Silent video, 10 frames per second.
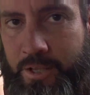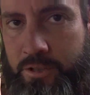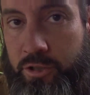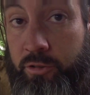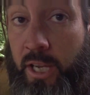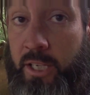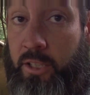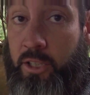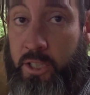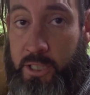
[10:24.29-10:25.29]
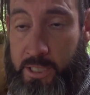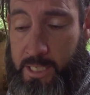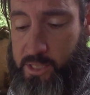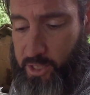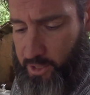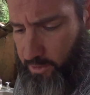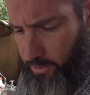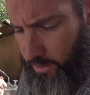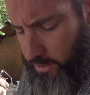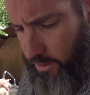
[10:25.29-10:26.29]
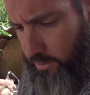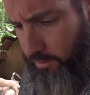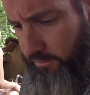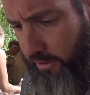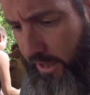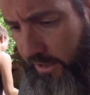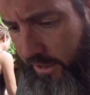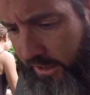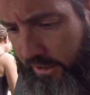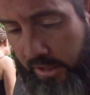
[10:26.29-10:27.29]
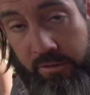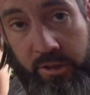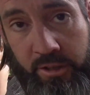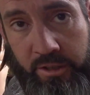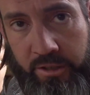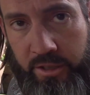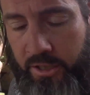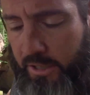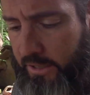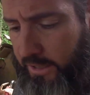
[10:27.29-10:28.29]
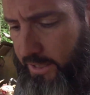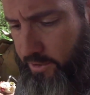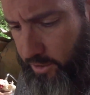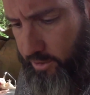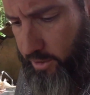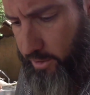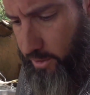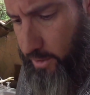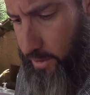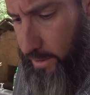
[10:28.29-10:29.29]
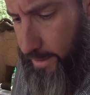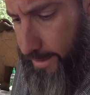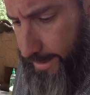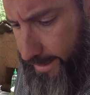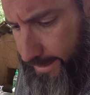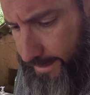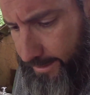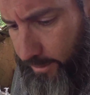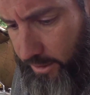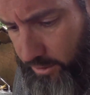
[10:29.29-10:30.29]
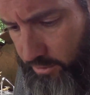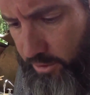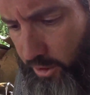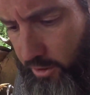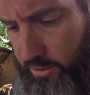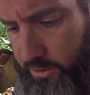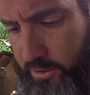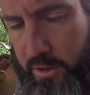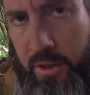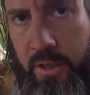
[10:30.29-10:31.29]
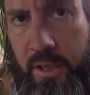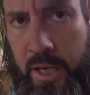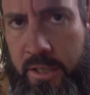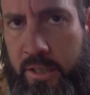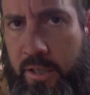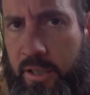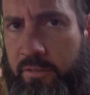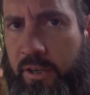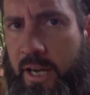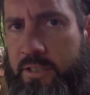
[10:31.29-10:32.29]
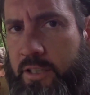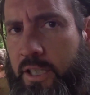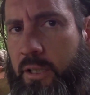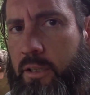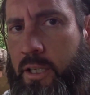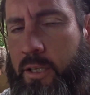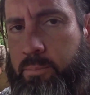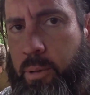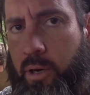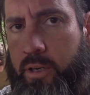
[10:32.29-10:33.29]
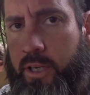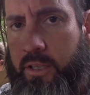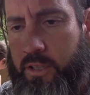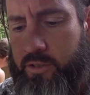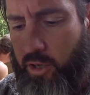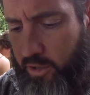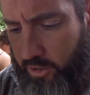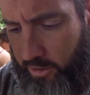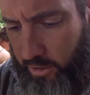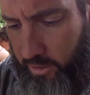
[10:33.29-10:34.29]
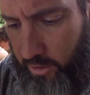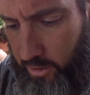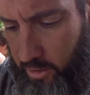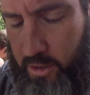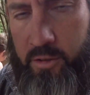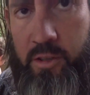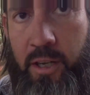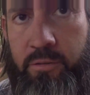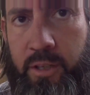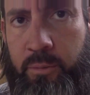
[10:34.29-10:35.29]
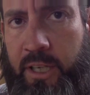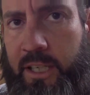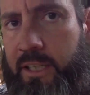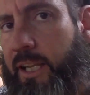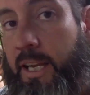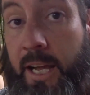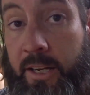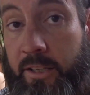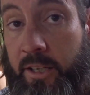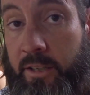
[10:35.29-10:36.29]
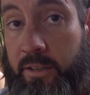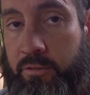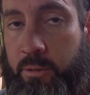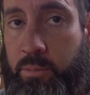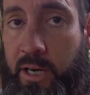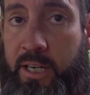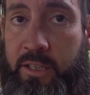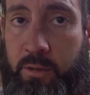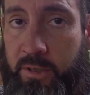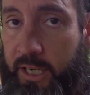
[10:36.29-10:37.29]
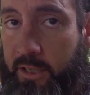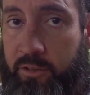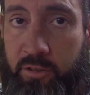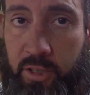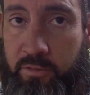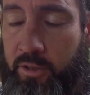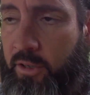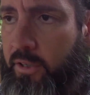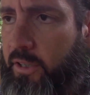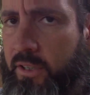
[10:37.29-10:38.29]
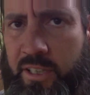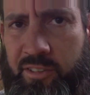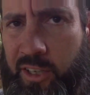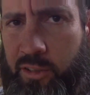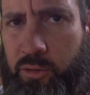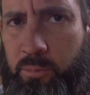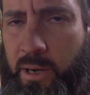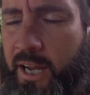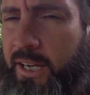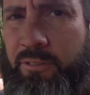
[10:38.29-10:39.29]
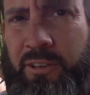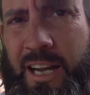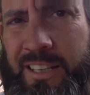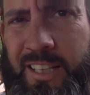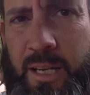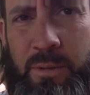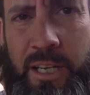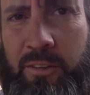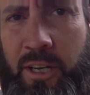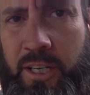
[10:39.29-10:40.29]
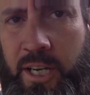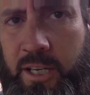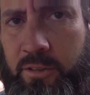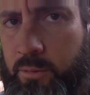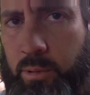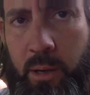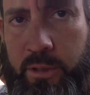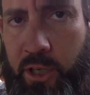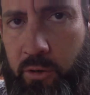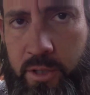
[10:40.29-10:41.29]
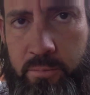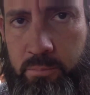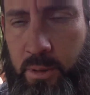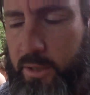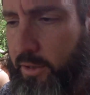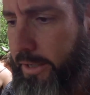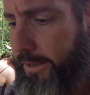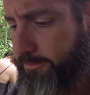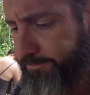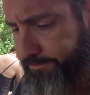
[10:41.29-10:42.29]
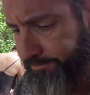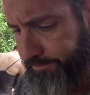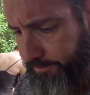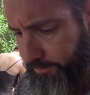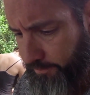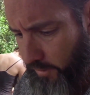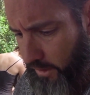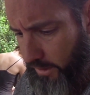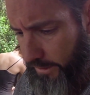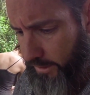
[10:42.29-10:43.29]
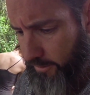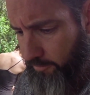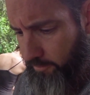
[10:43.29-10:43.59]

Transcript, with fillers: So taking a look at the guts here, we find the liver, uh, the gizzard, and we can use those. And then the liver has a little uh, part in it that's darker and, and stuff, and we got to get that out of there. If we break it, then we can't use the liver. It stinks real bad. I forgot the name of that right now. You probably know it, but uh, yeah.